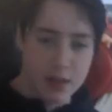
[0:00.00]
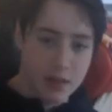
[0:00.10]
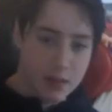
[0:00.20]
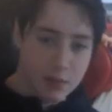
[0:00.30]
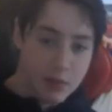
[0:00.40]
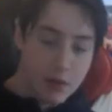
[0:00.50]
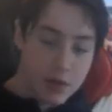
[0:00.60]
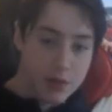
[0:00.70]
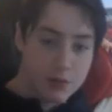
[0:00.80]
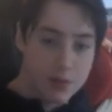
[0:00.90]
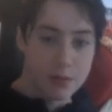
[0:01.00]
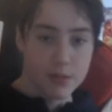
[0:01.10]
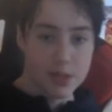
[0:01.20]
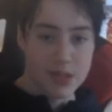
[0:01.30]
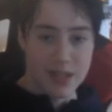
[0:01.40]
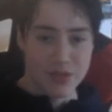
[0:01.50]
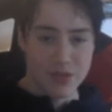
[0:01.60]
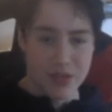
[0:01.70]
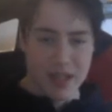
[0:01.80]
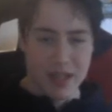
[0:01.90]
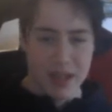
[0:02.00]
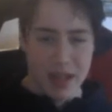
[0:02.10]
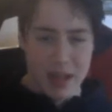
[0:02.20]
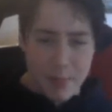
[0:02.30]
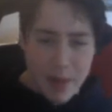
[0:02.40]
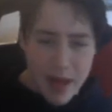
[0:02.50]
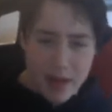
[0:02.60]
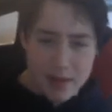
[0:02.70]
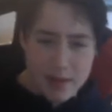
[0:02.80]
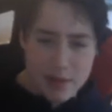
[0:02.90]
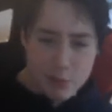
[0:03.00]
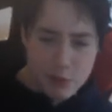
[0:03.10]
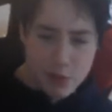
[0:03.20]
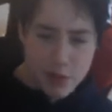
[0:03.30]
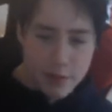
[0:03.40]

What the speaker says: We're going to go into the ones that actually had an impact in the war.